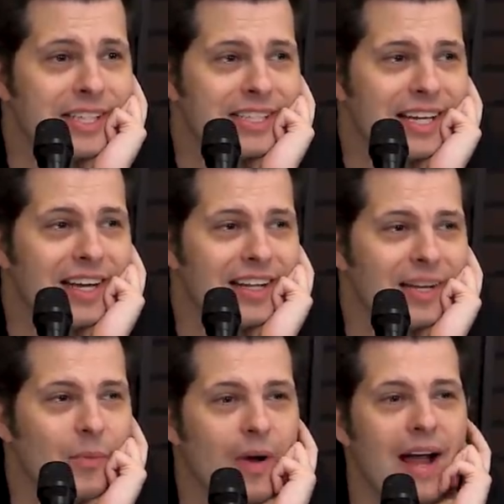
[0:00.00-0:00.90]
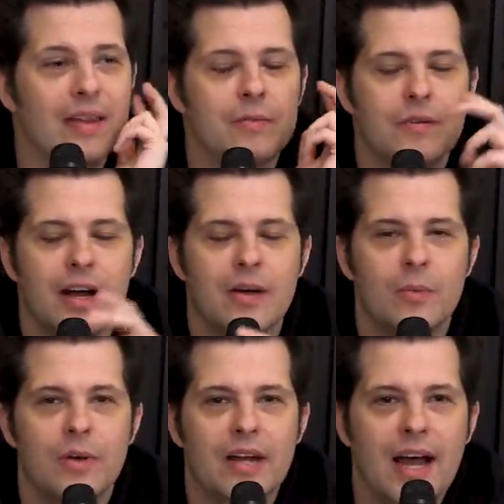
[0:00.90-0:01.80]
It's kind of like why the fuck
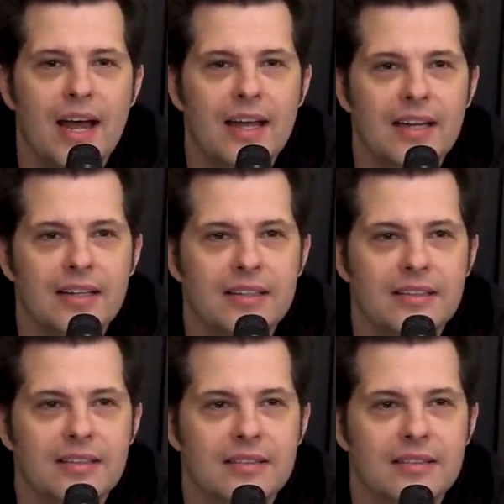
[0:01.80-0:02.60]
would I